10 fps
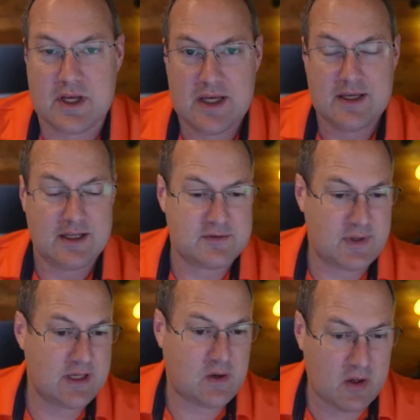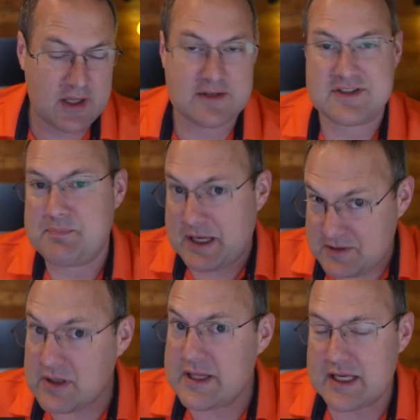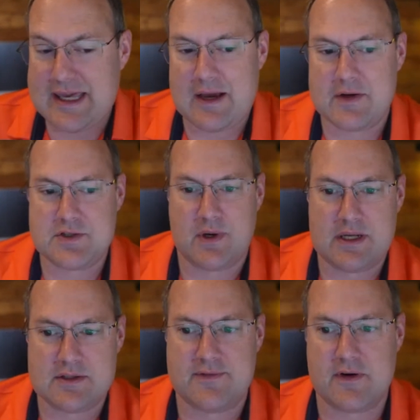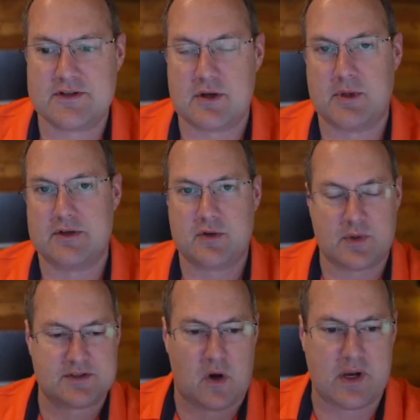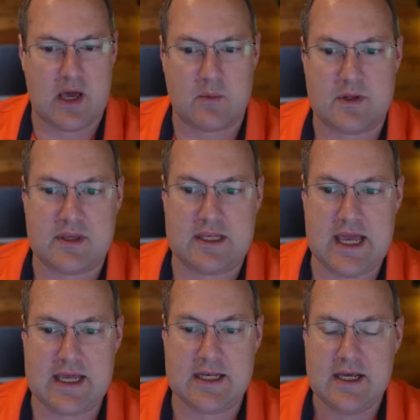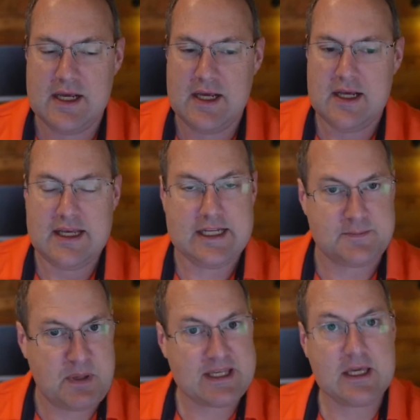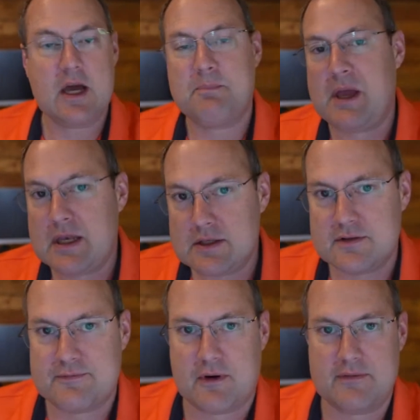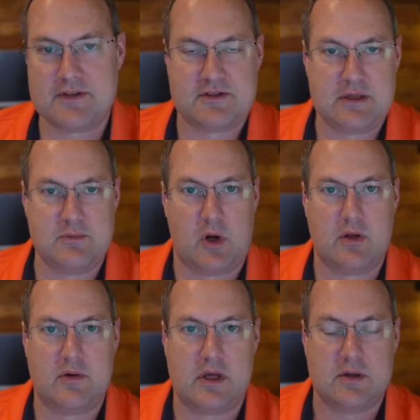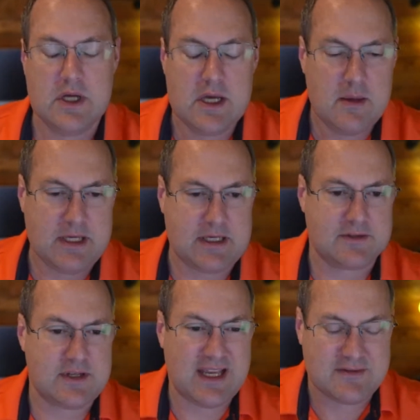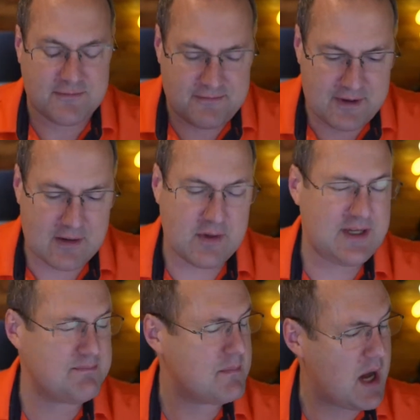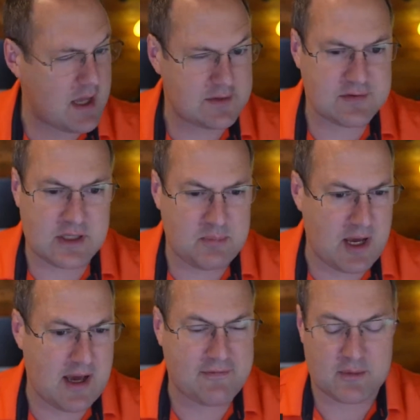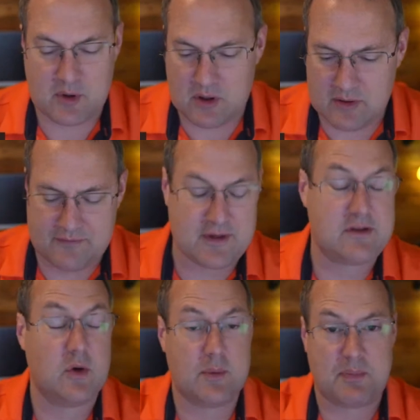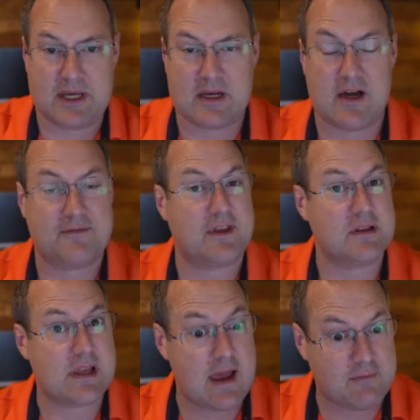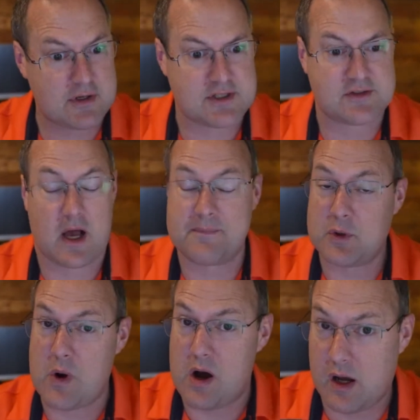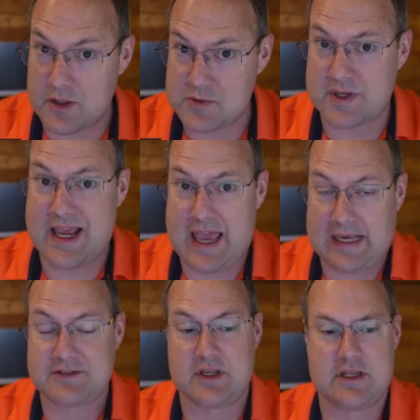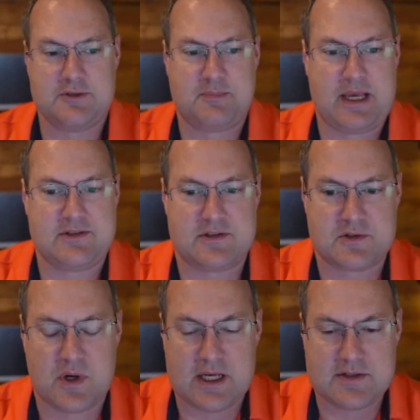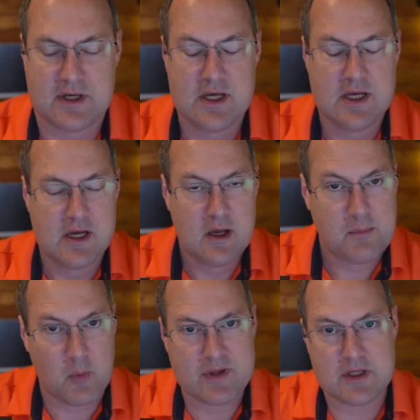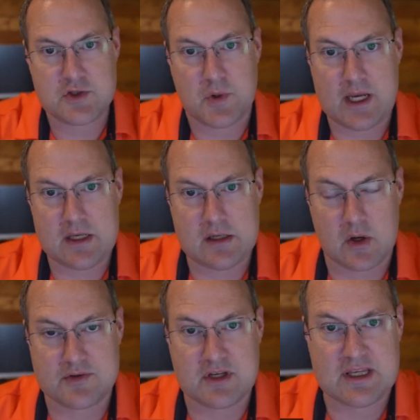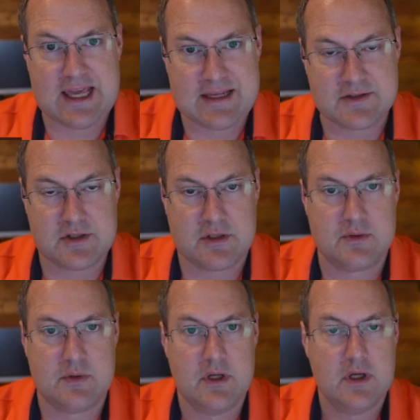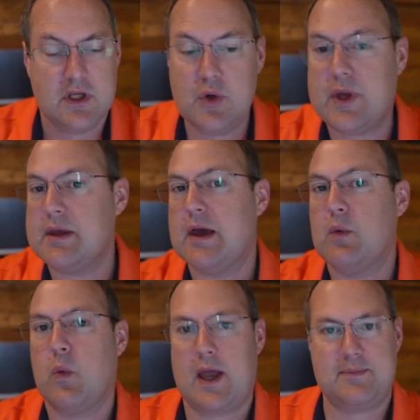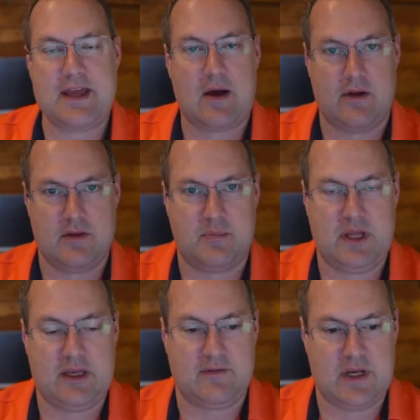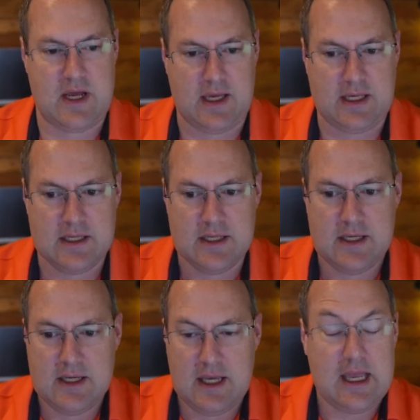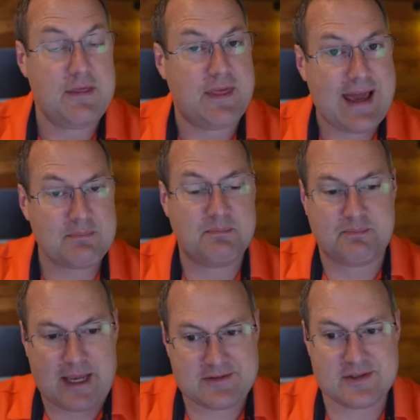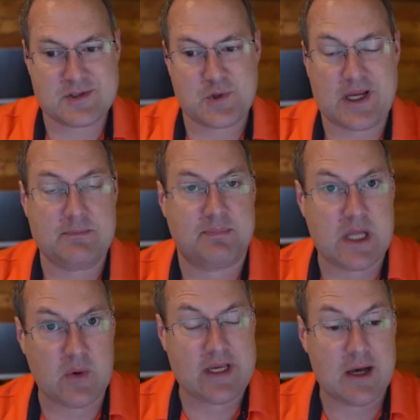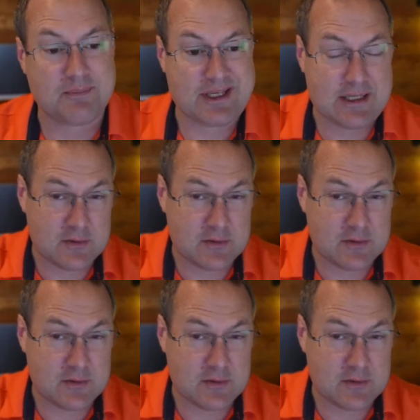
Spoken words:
That's what they call it. It's basically a carry trade. It's very similar to what's going on with the yen. It's picking up pennies in front of a steamroller, though, because it's very modestly profitable. If you do it big enough, the leverage is up to 100x in these basis trades. But when the trade goes against you, you can get wiped out in the blink of an eye. And that basis trade blowing up is what